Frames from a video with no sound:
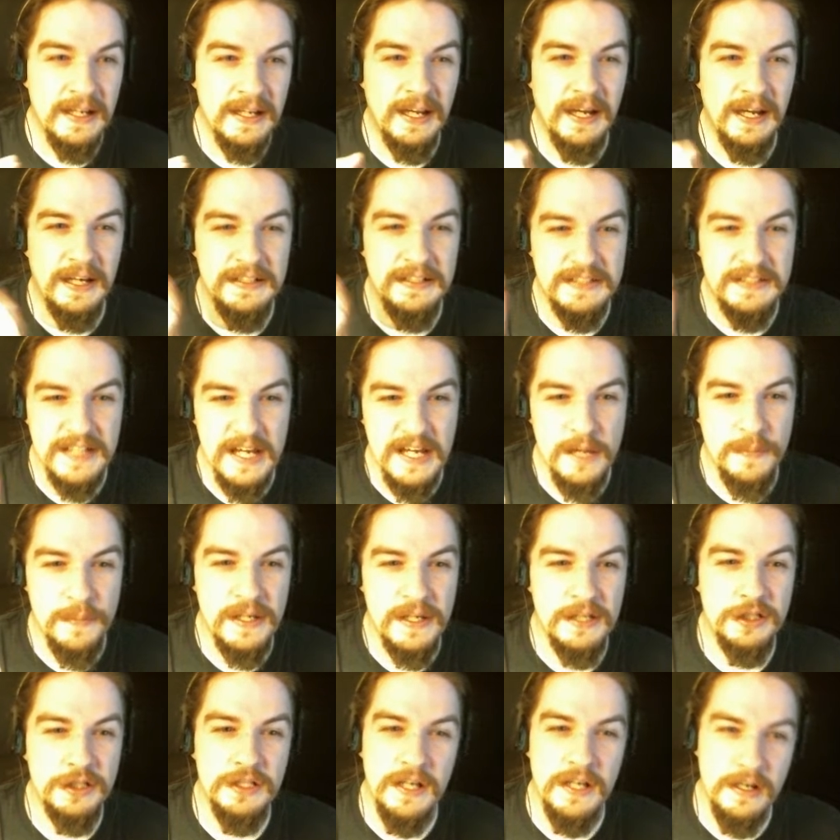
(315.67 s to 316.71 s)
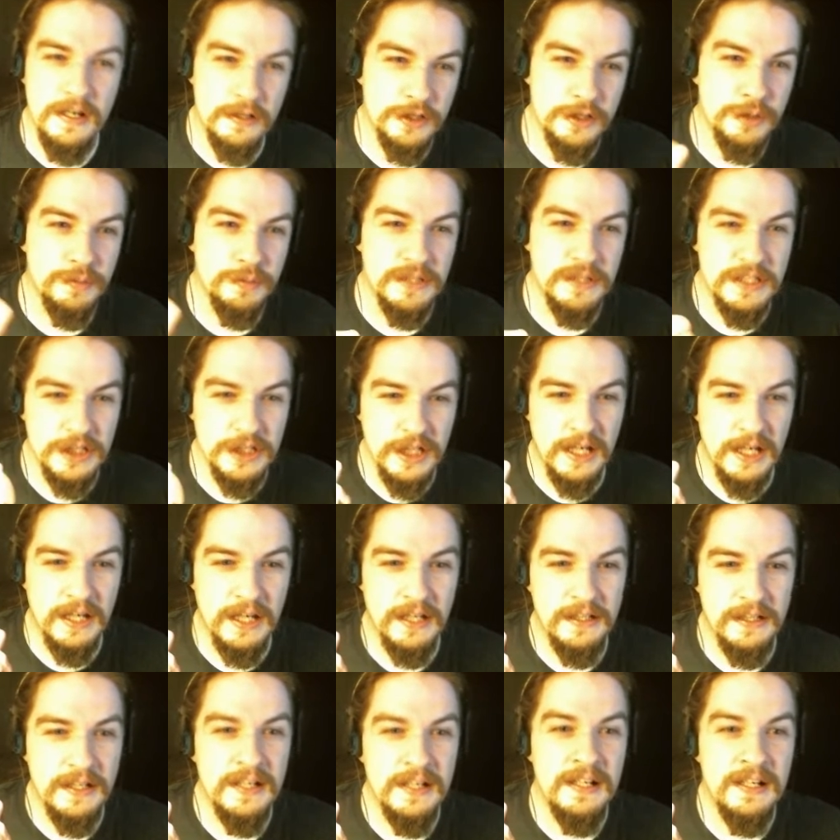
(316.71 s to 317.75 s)
and damage, and energy
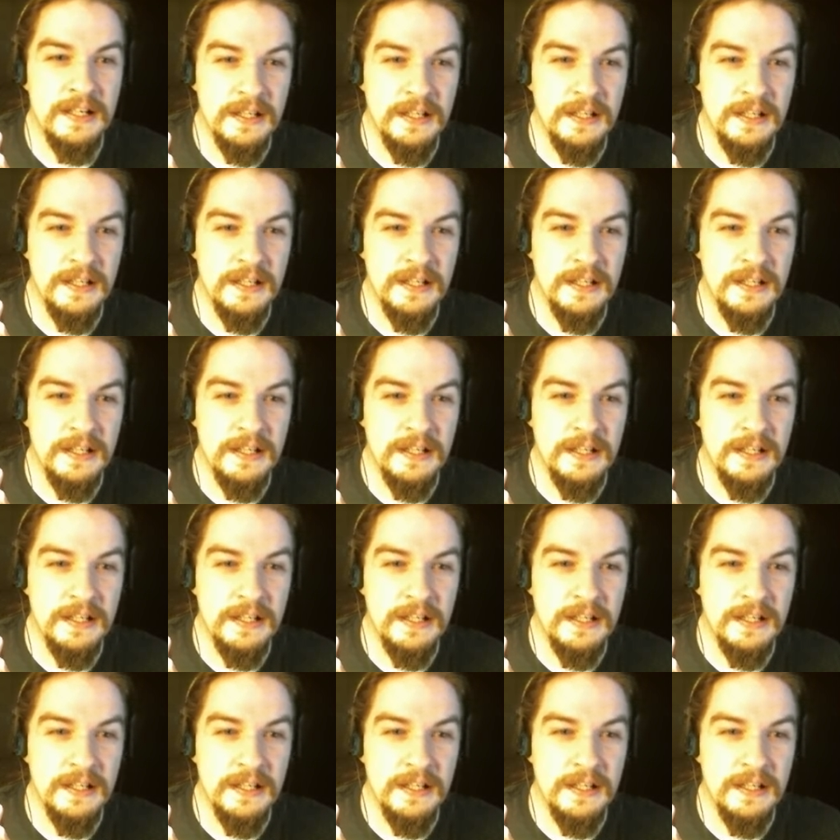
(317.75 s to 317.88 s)
regen,